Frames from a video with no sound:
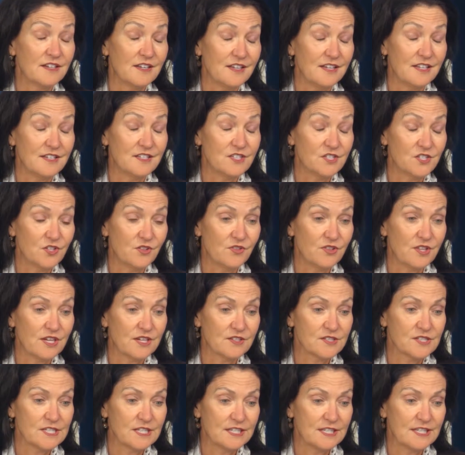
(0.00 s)
in
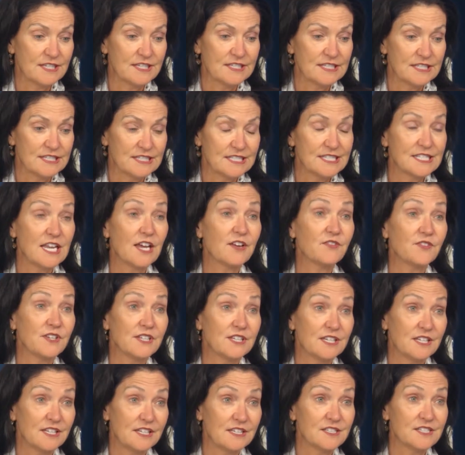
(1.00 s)

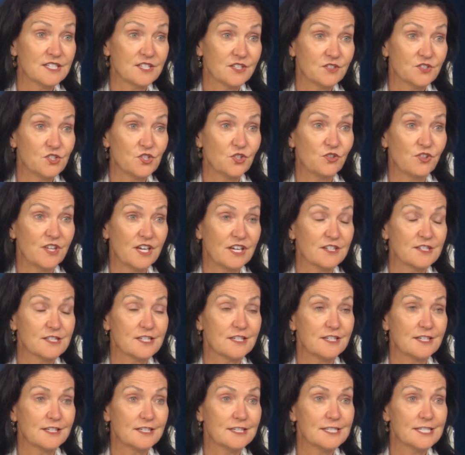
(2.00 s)
2007 until
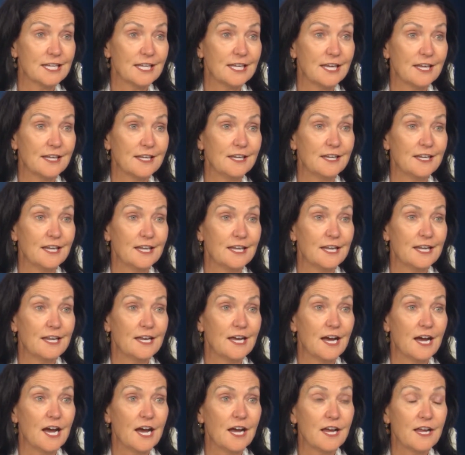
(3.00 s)
2010,
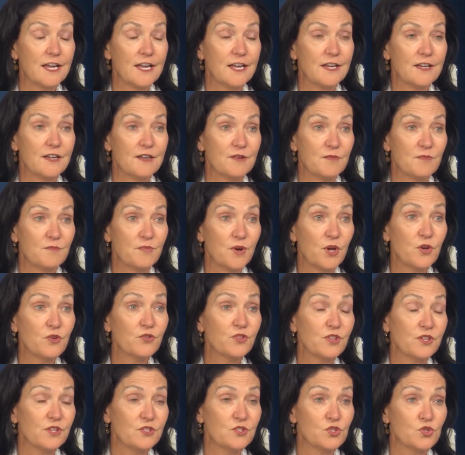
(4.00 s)
I
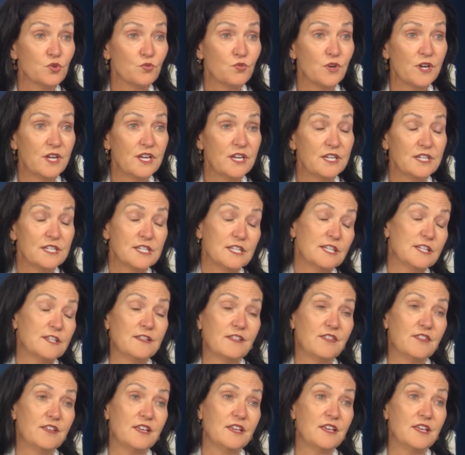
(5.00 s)
both enjoyed
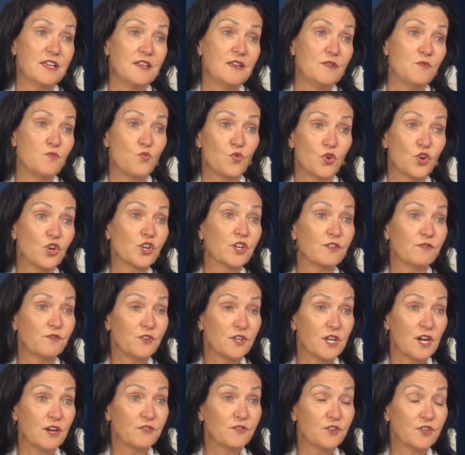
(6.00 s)
the work of
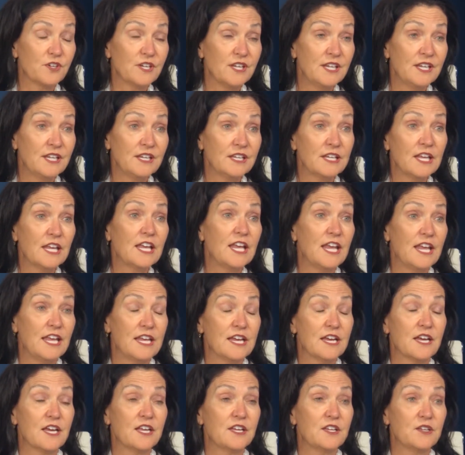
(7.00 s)
governing
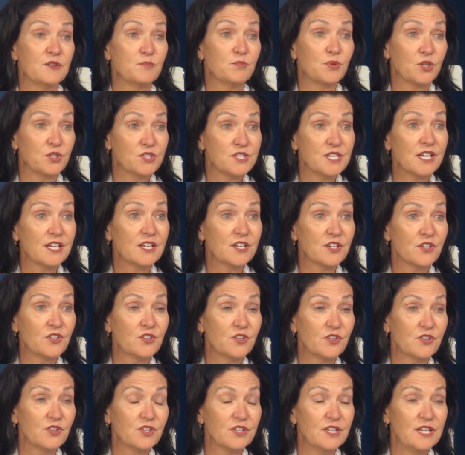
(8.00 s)
and
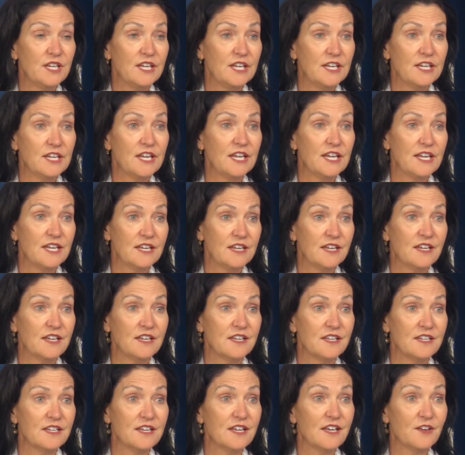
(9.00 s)
particularly
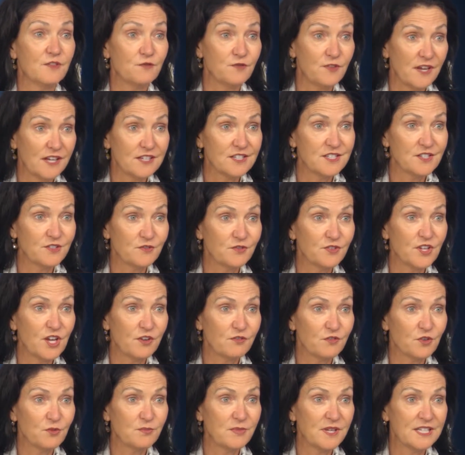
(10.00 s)
in effective
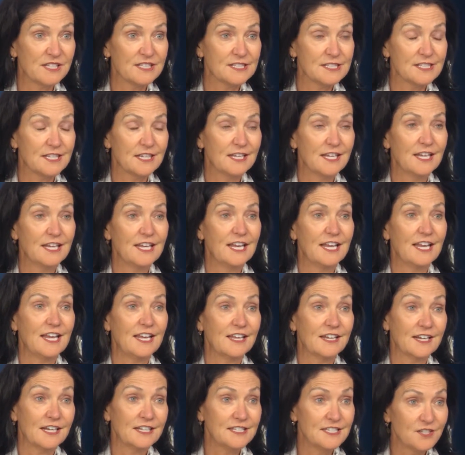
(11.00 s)
government.
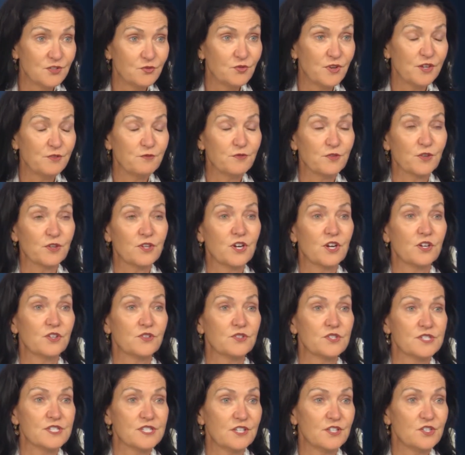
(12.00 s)
And I did run for
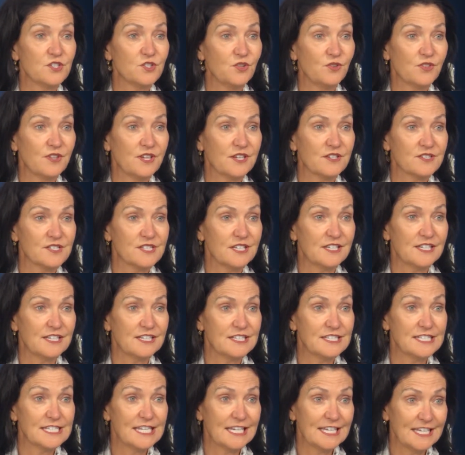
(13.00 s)
Congress in
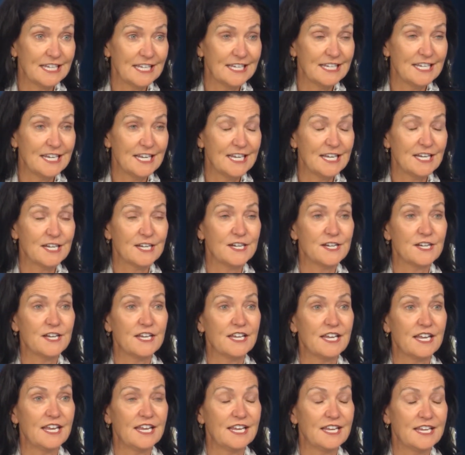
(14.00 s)
2010,
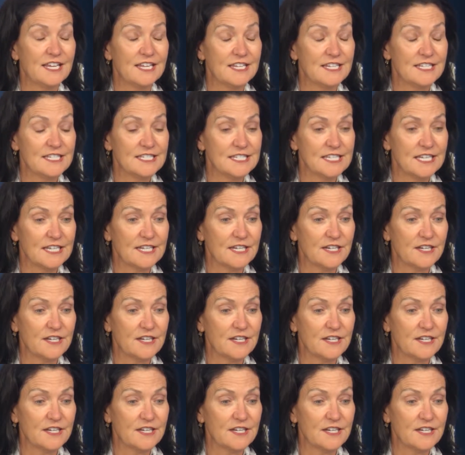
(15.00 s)
and